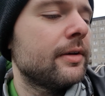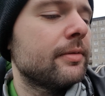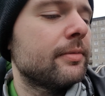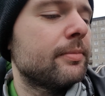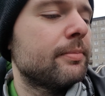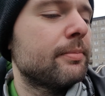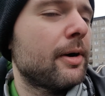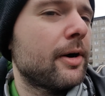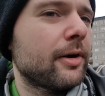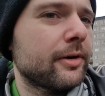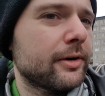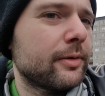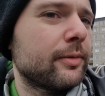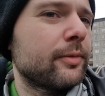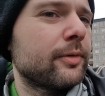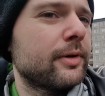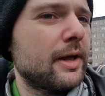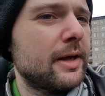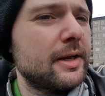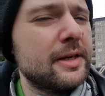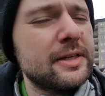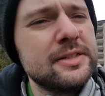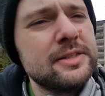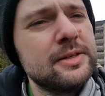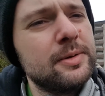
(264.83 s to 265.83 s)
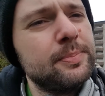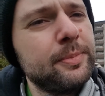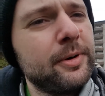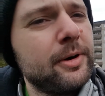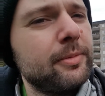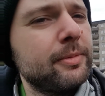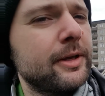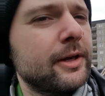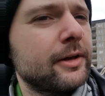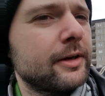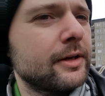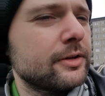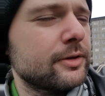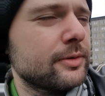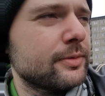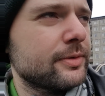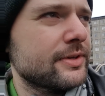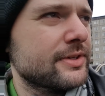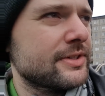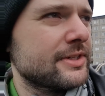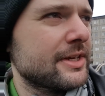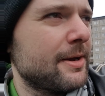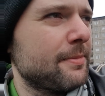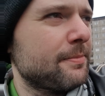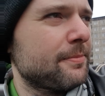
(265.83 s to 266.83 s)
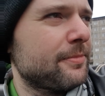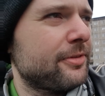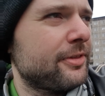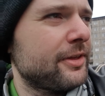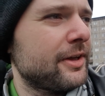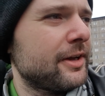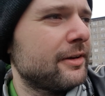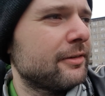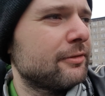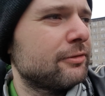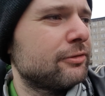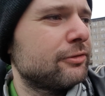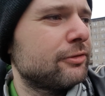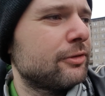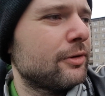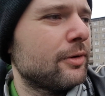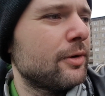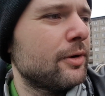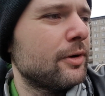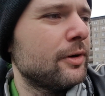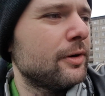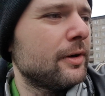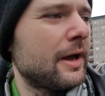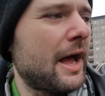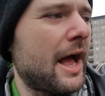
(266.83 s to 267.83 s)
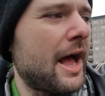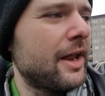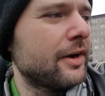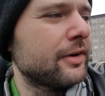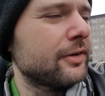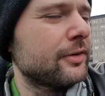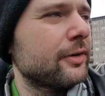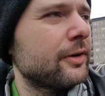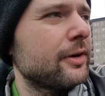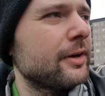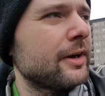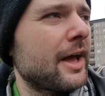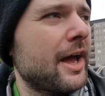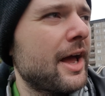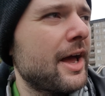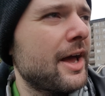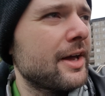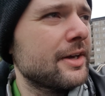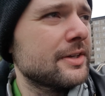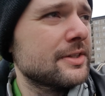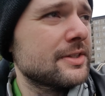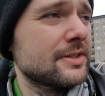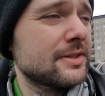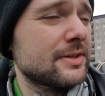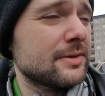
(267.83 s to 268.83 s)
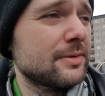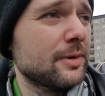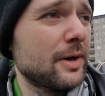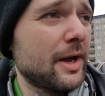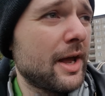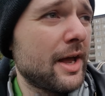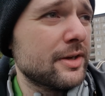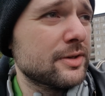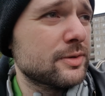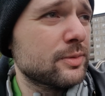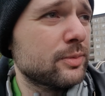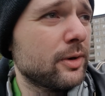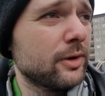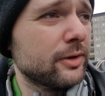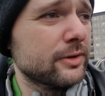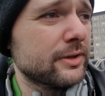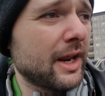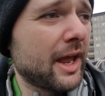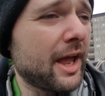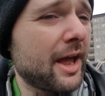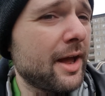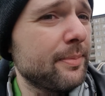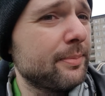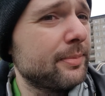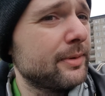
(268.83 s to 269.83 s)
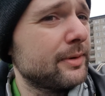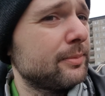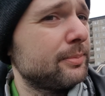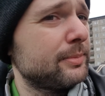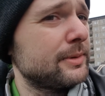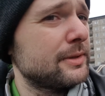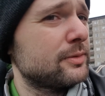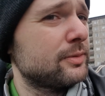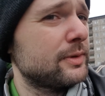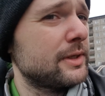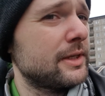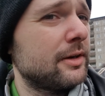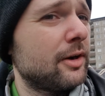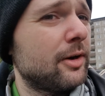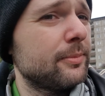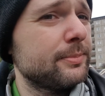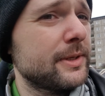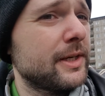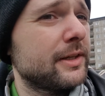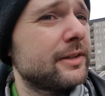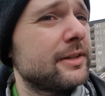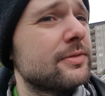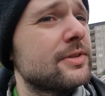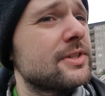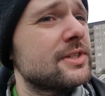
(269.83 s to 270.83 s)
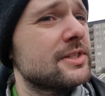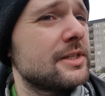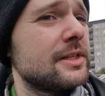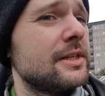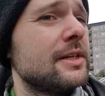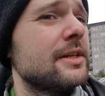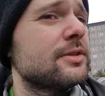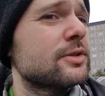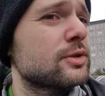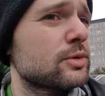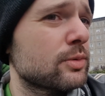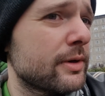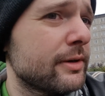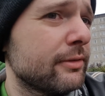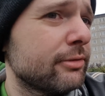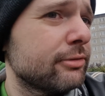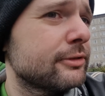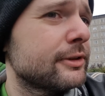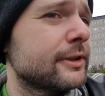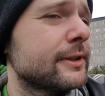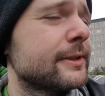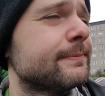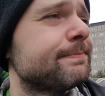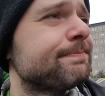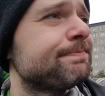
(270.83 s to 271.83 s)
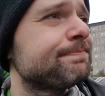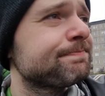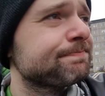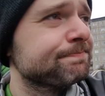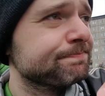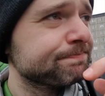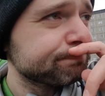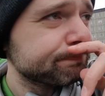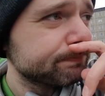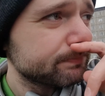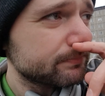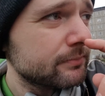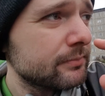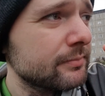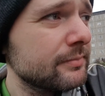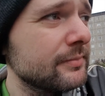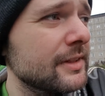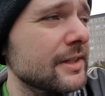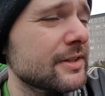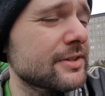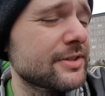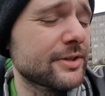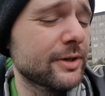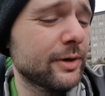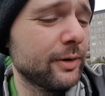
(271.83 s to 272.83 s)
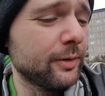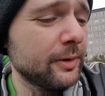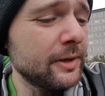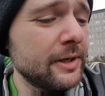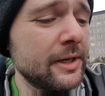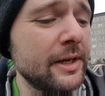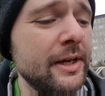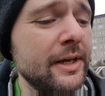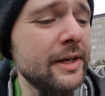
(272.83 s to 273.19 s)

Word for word: modern like it's probably going to do the same thing for android as as what happened between objective c and swift so